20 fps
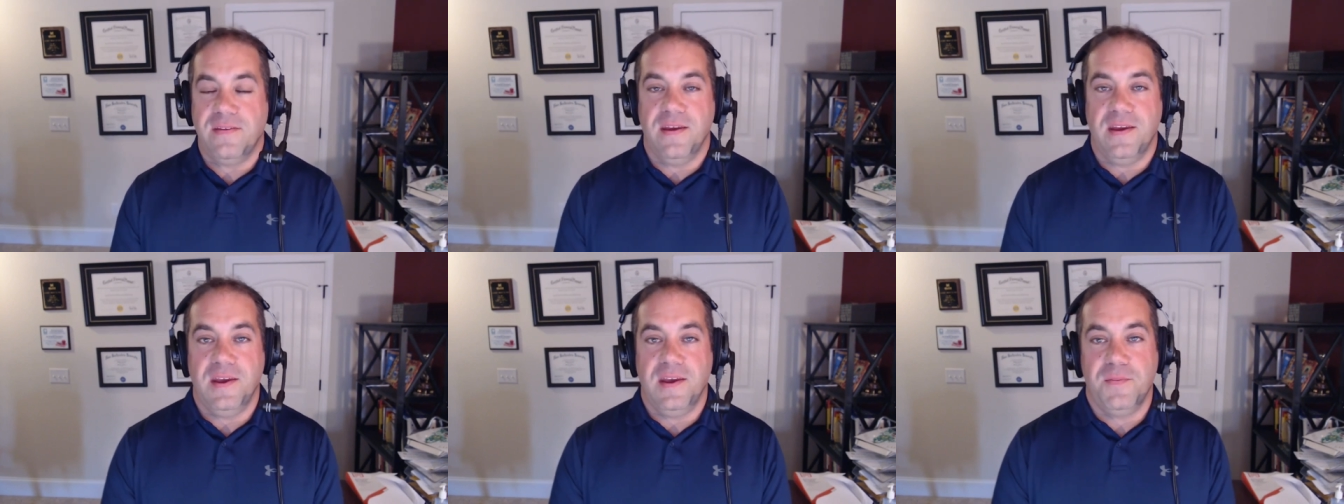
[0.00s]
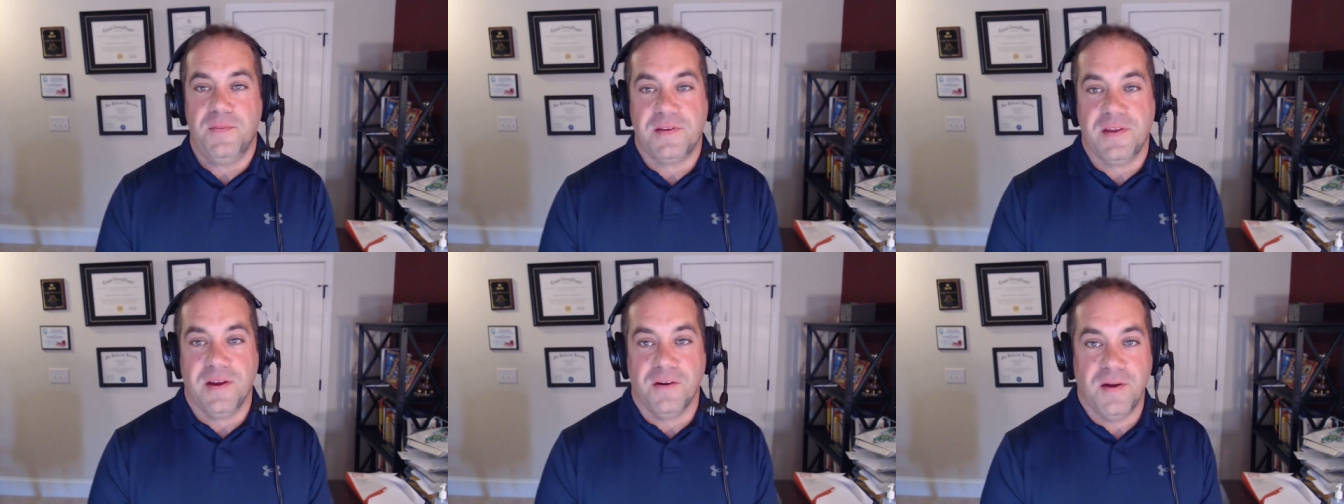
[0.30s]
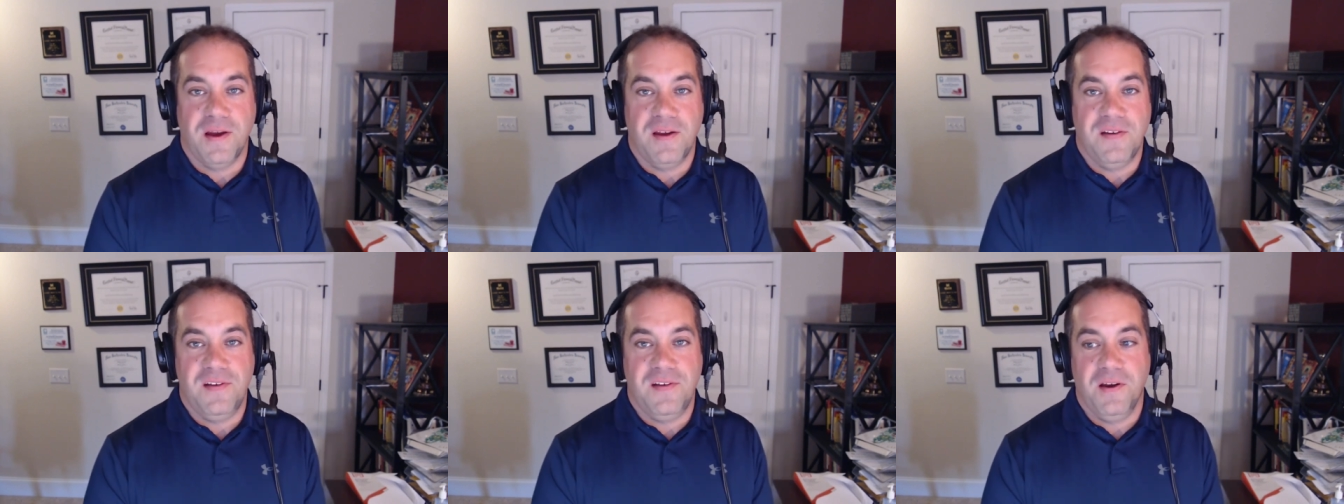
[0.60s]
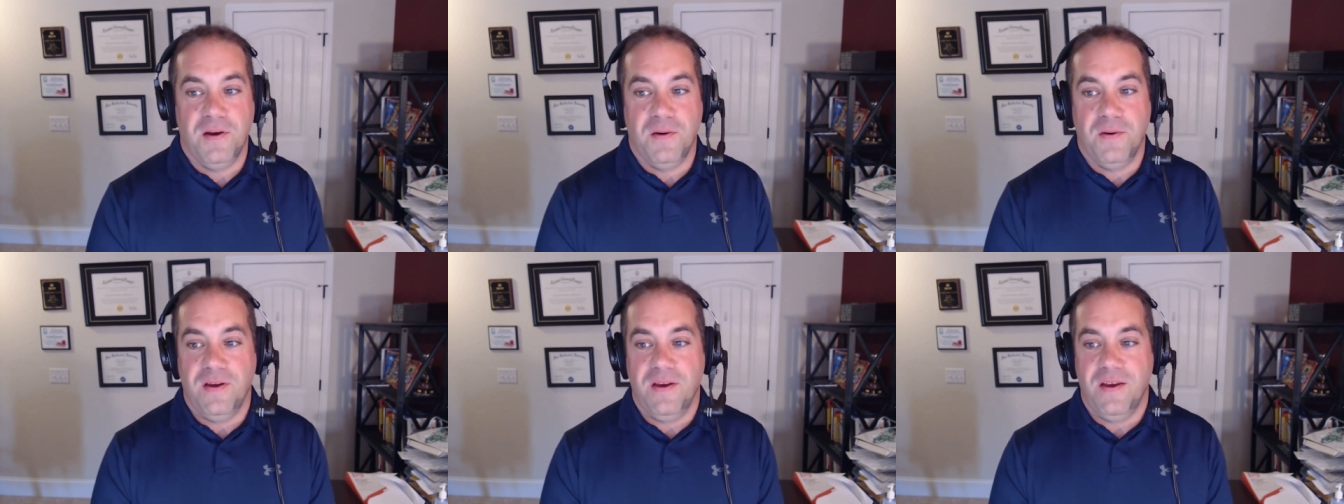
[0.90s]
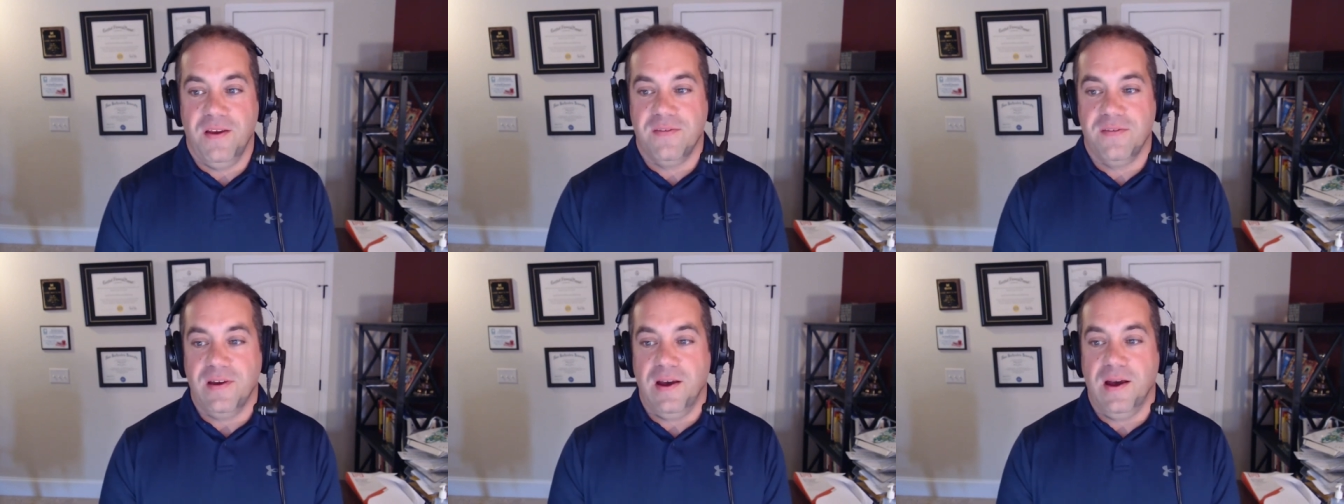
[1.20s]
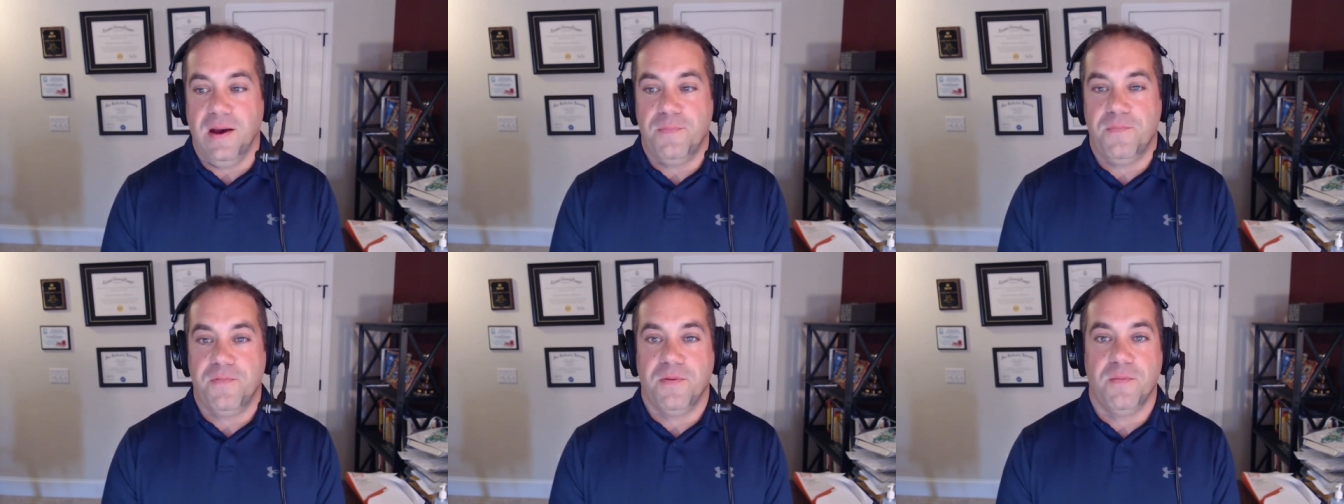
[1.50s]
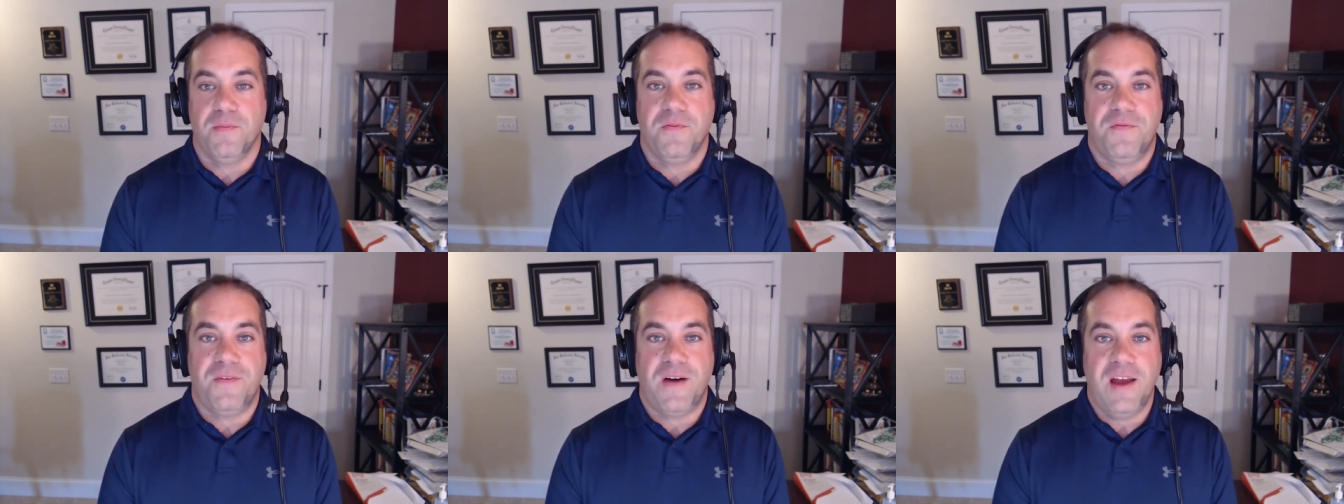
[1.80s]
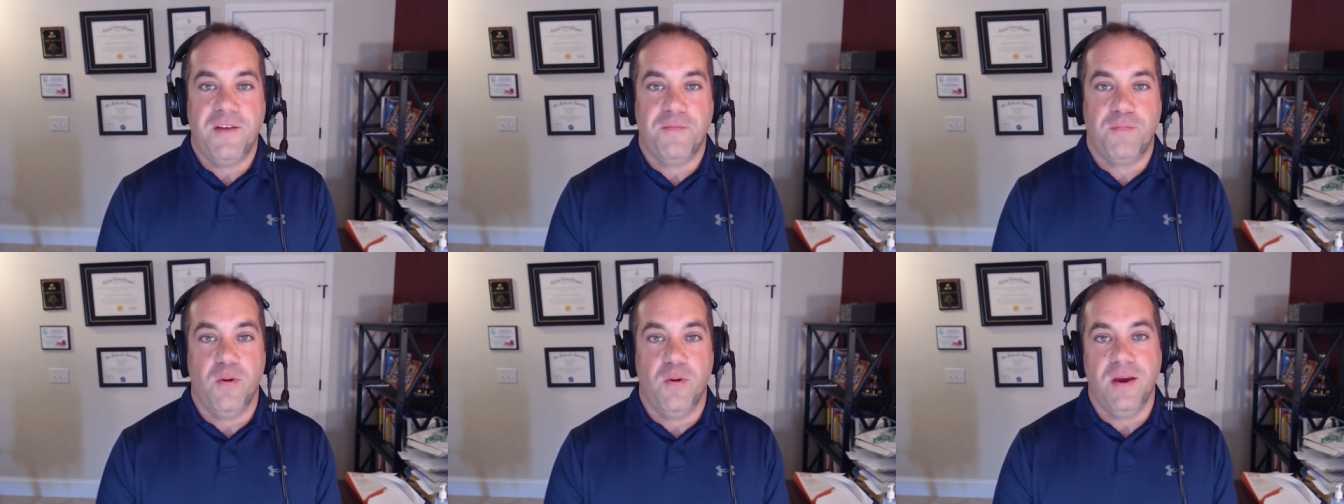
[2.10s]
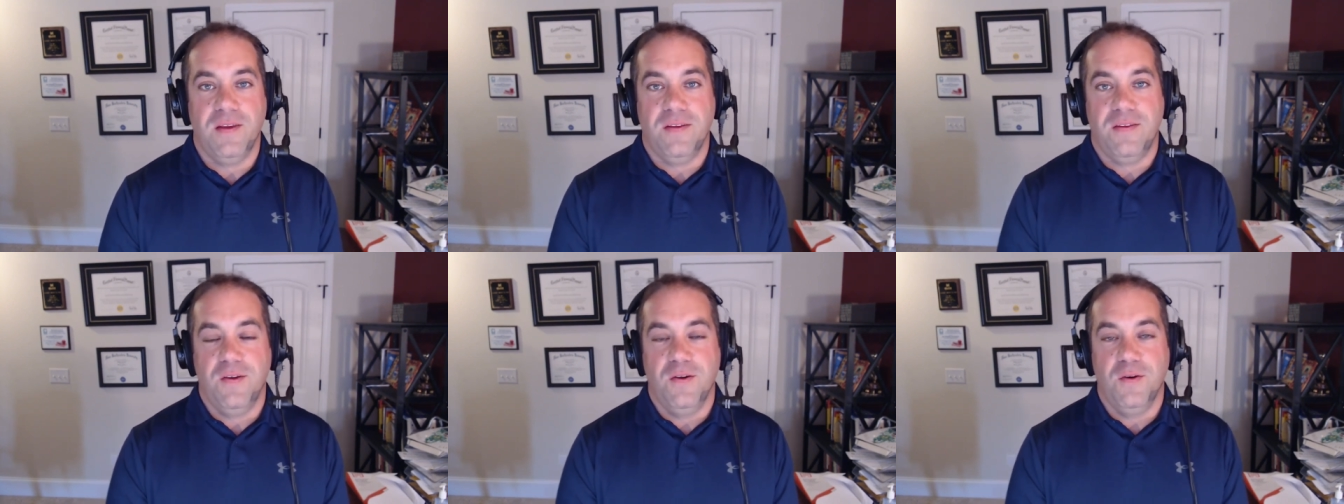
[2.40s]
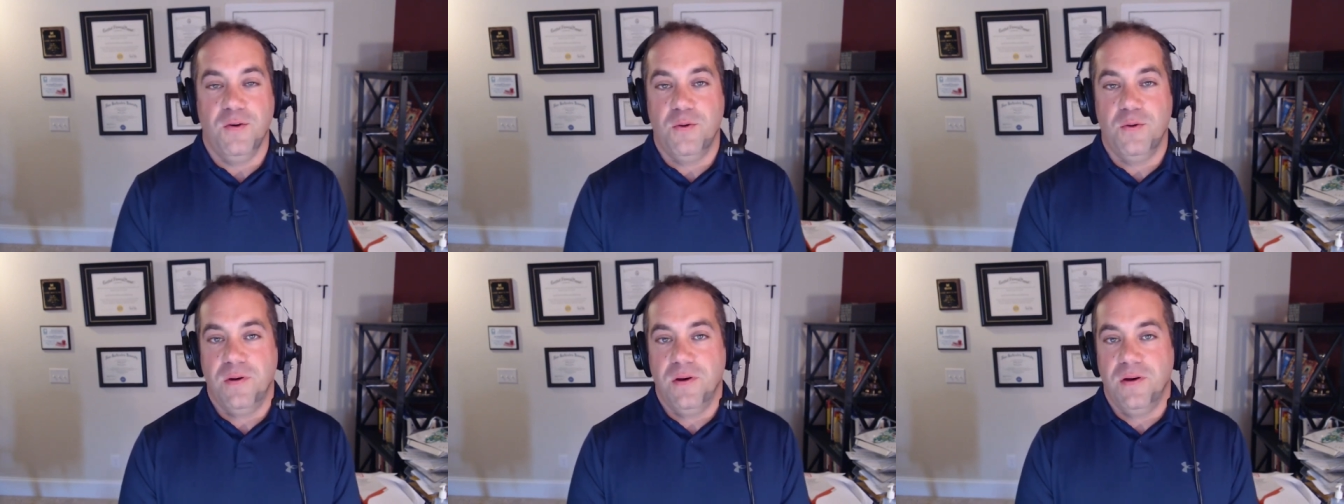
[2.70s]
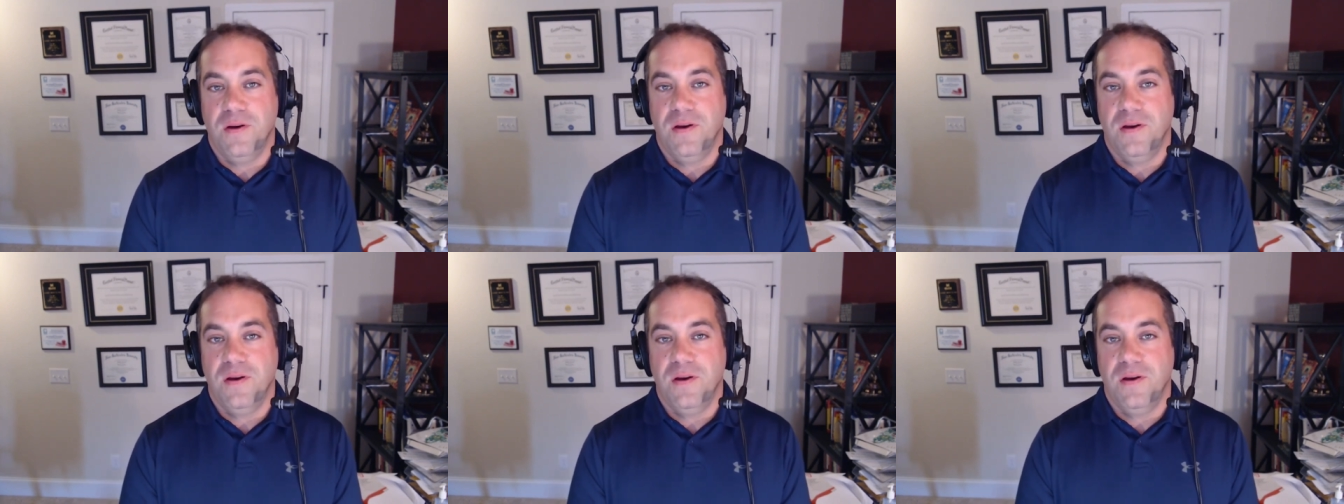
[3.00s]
to EBITDA ratio is up from 5.2